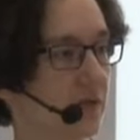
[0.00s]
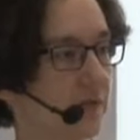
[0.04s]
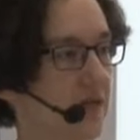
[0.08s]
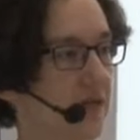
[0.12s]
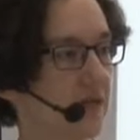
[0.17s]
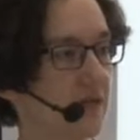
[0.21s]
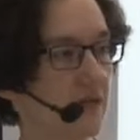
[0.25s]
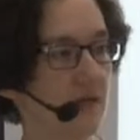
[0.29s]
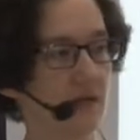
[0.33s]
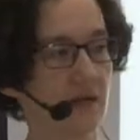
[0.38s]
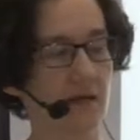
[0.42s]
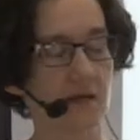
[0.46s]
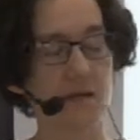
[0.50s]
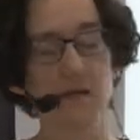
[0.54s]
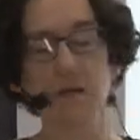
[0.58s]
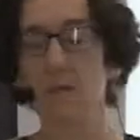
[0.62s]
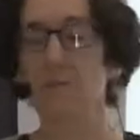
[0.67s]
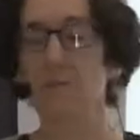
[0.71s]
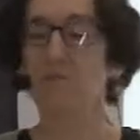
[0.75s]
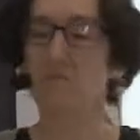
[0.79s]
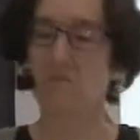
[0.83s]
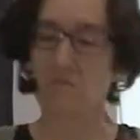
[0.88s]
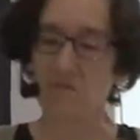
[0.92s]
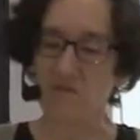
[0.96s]
media
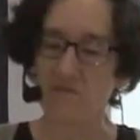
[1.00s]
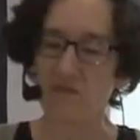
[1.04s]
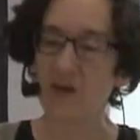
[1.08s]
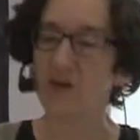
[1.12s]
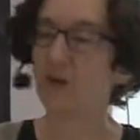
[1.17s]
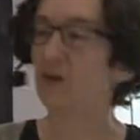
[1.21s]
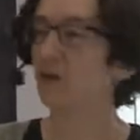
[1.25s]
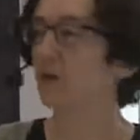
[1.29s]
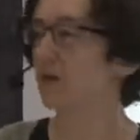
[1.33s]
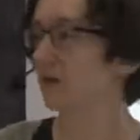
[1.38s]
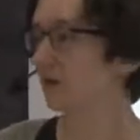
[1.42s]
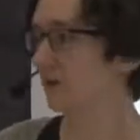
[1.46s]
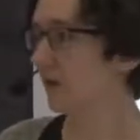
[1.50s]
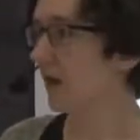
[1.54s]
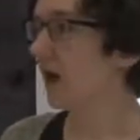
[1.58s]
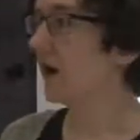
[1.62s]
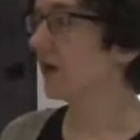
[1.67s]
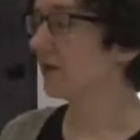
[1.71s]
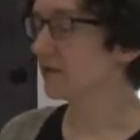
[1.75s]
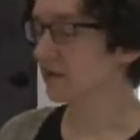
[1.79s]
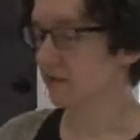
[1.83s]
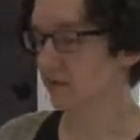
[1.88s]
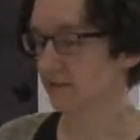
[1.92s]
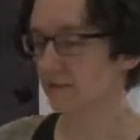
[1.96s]
vary a
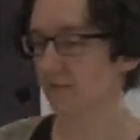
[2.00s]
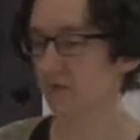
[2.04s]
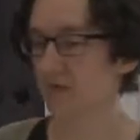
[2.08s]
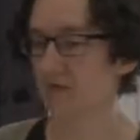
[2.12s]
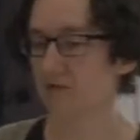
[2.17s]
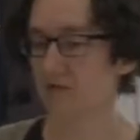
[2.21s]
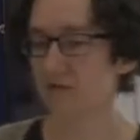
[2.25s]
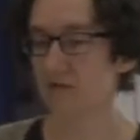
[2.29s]
lot, right?